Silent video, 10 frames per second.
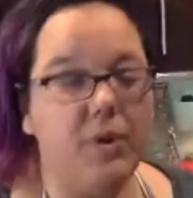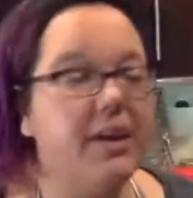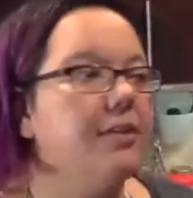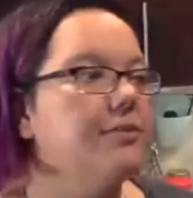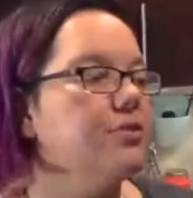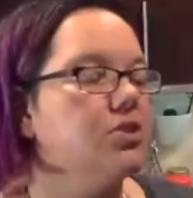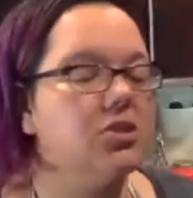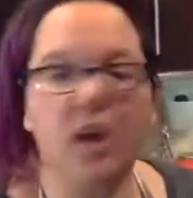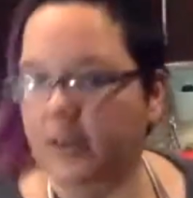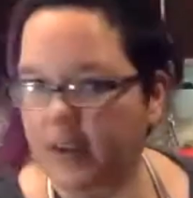We have
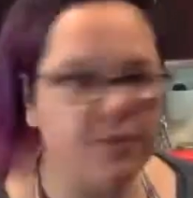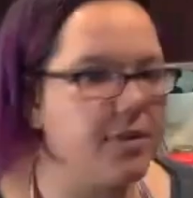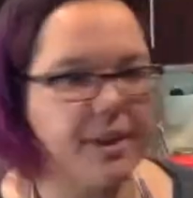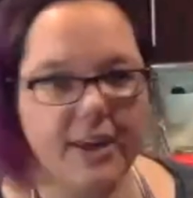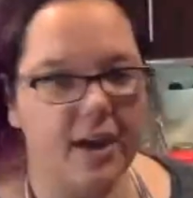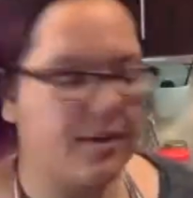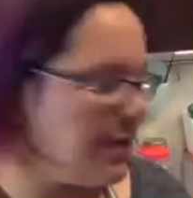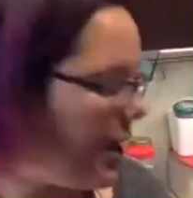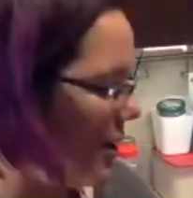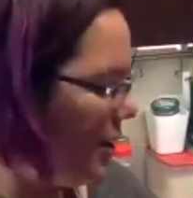sucked everything out of
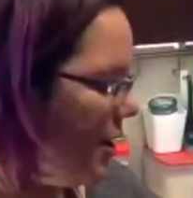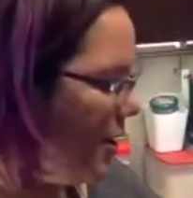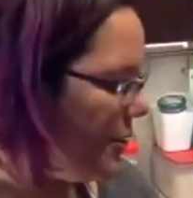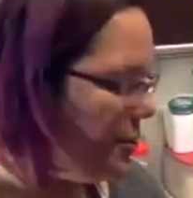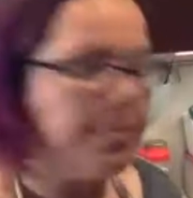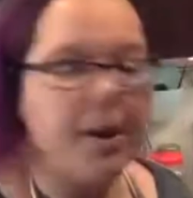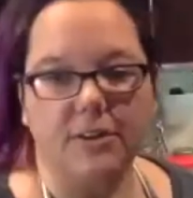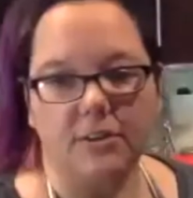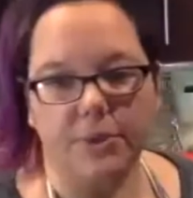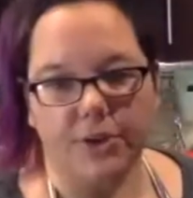that that we
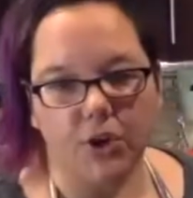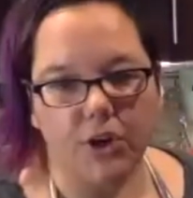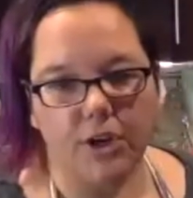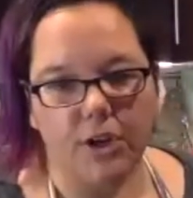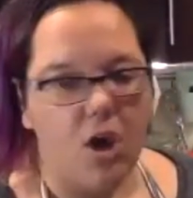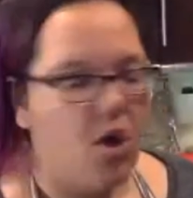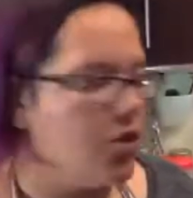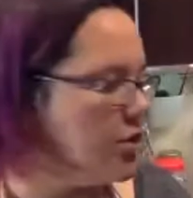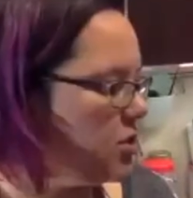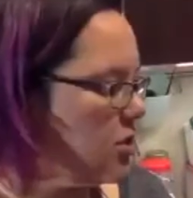possibly could.
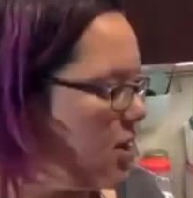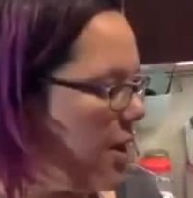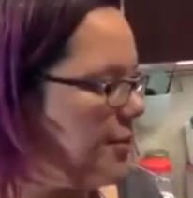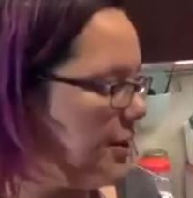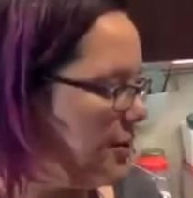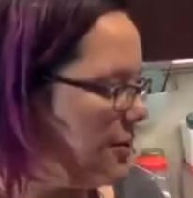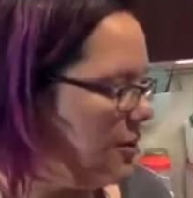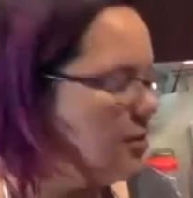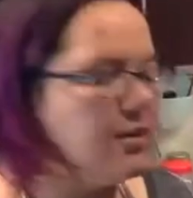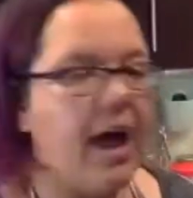There's nothing
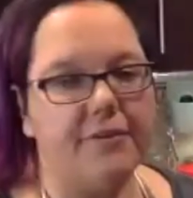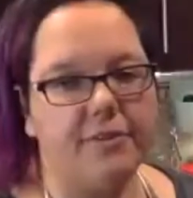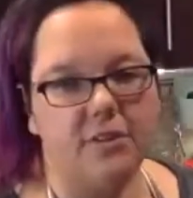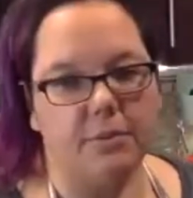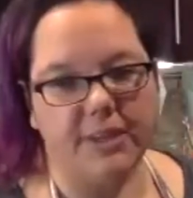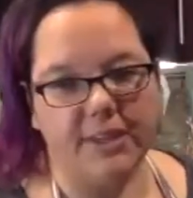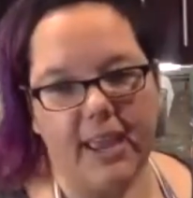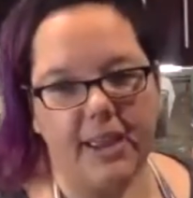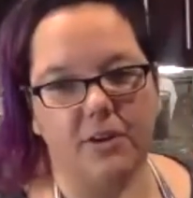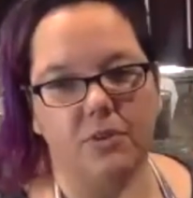left to be
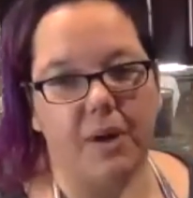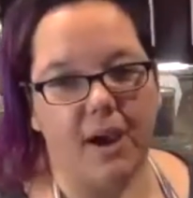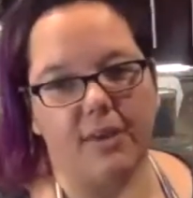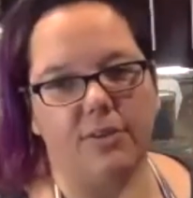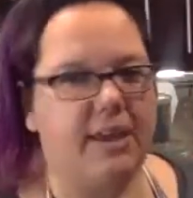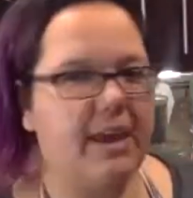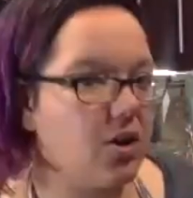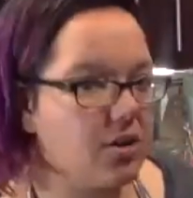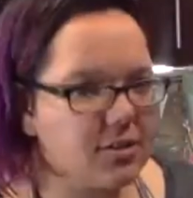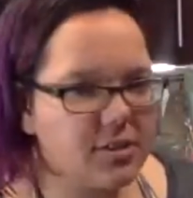gained by the
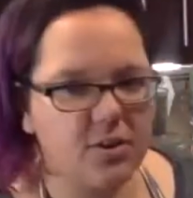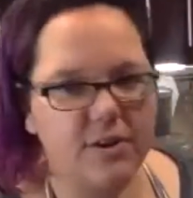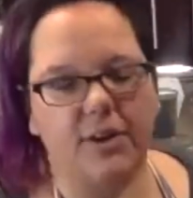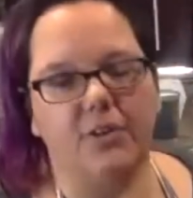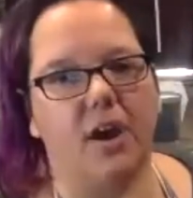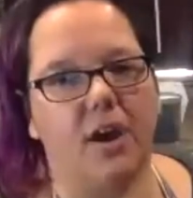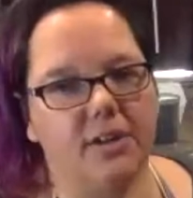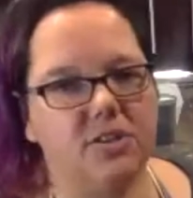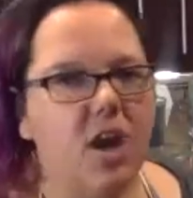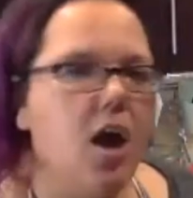carrots that are in there, the
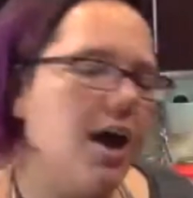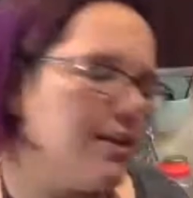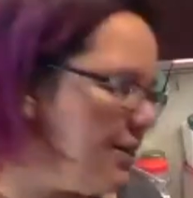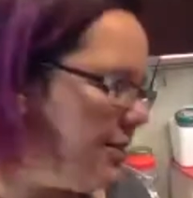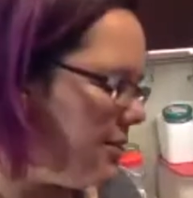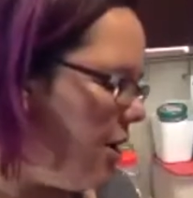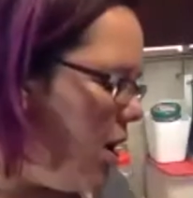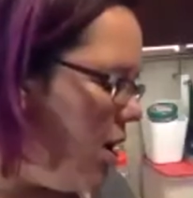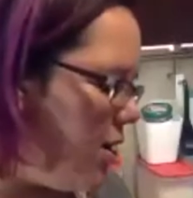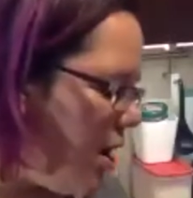onions, at least
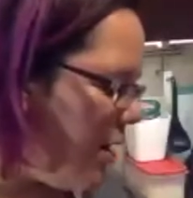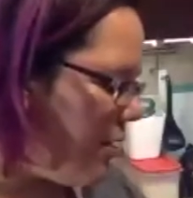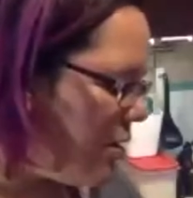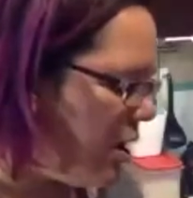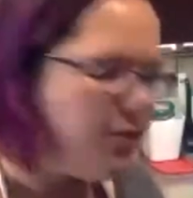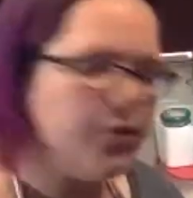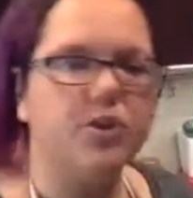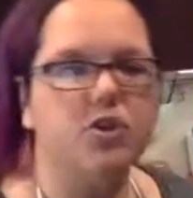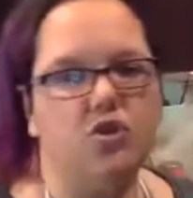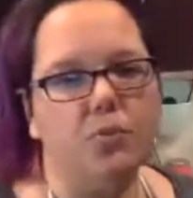not, not for
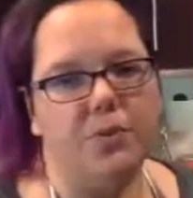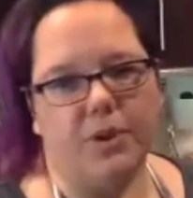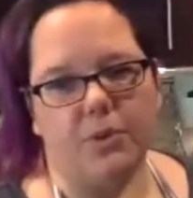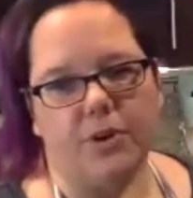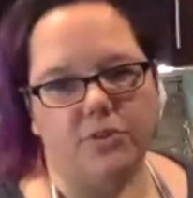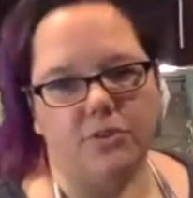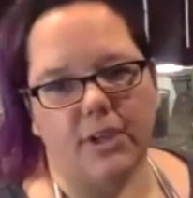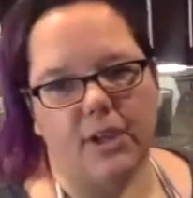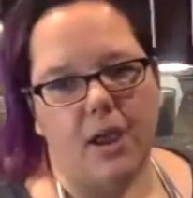the soup that we're using.